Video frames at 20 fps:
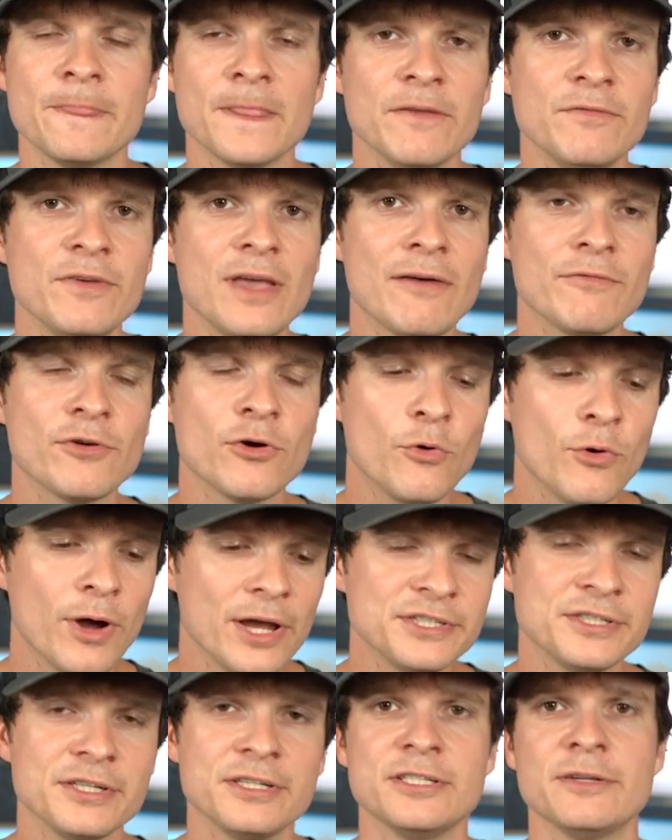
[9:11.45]
If you have
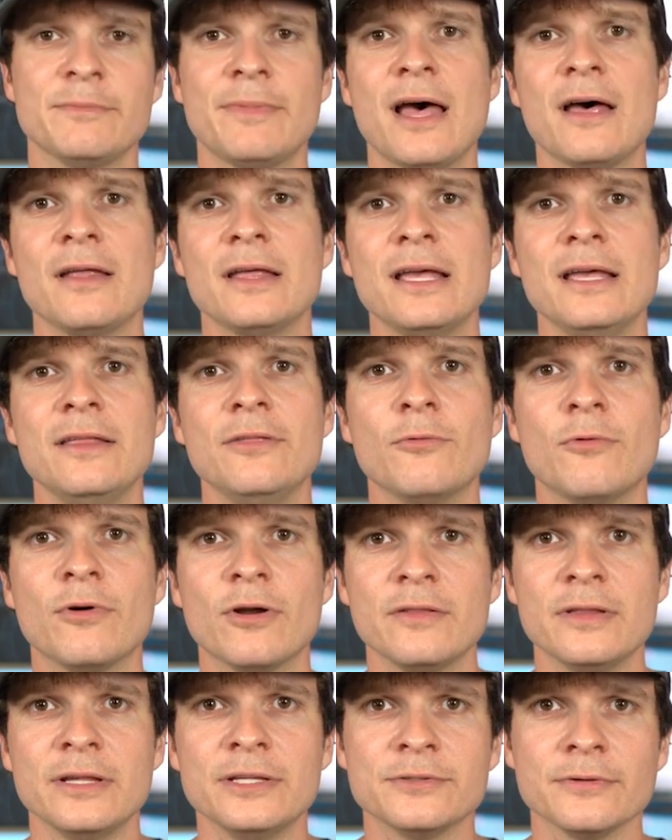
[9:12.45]
questions about either
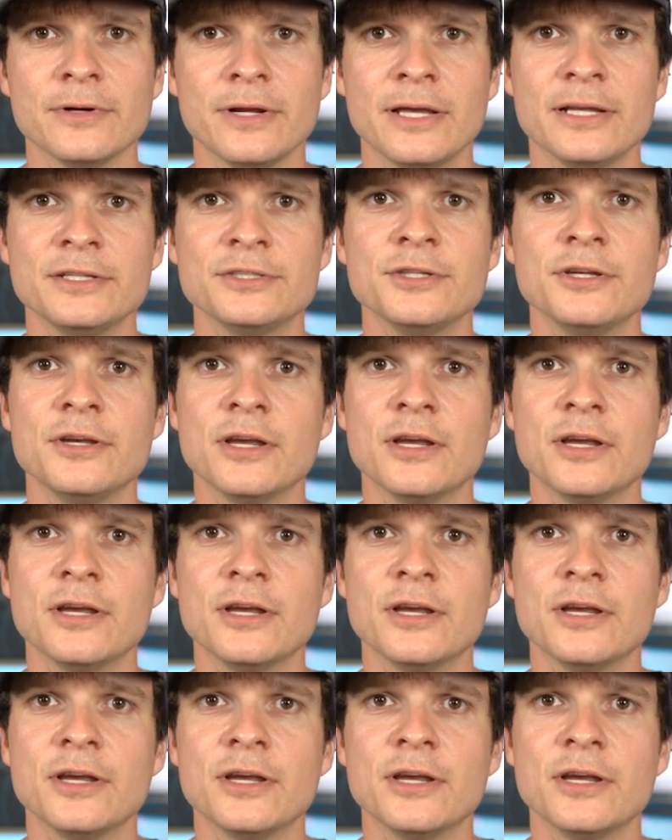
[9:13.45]
one of these rigs,